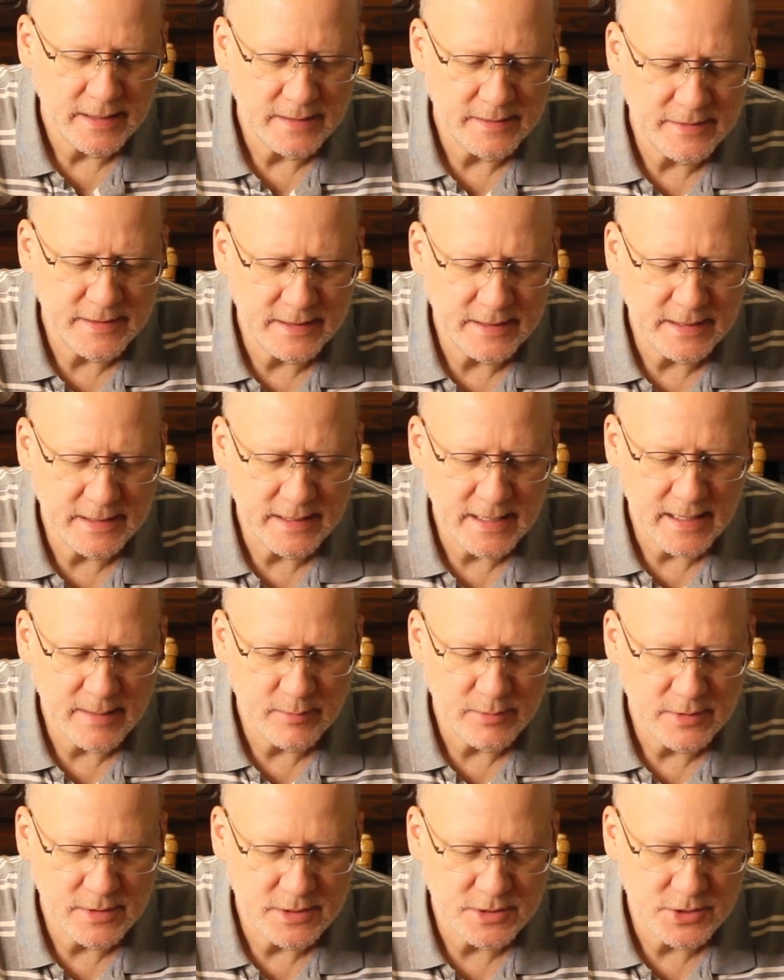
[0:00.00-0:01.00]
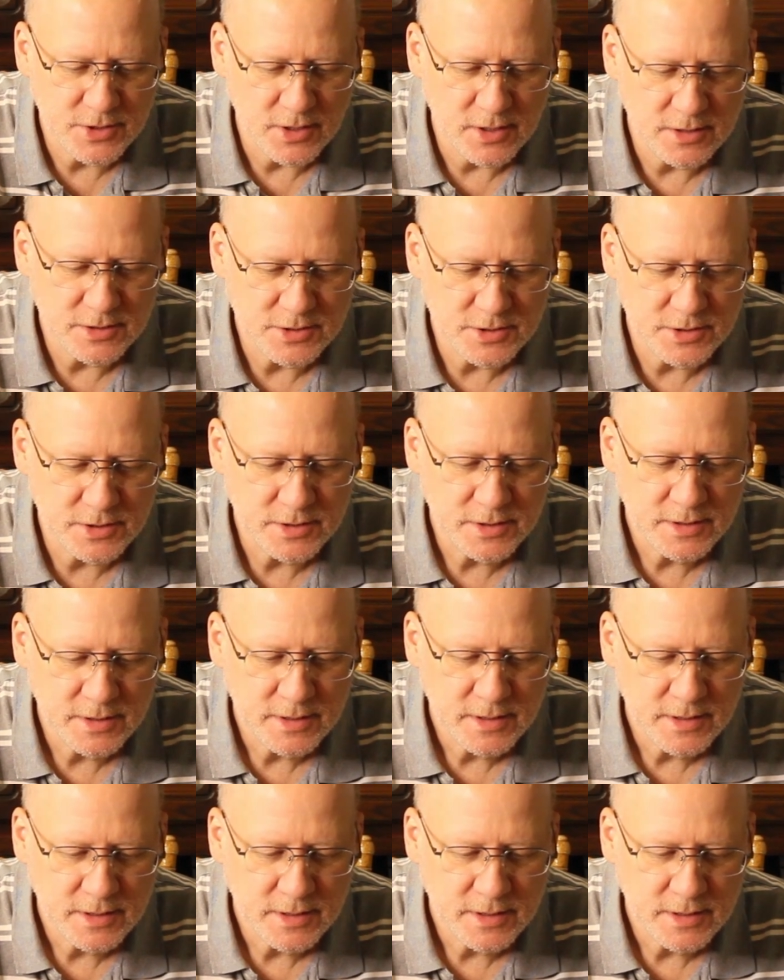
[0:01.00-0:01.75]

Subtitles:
I think it came with a charger.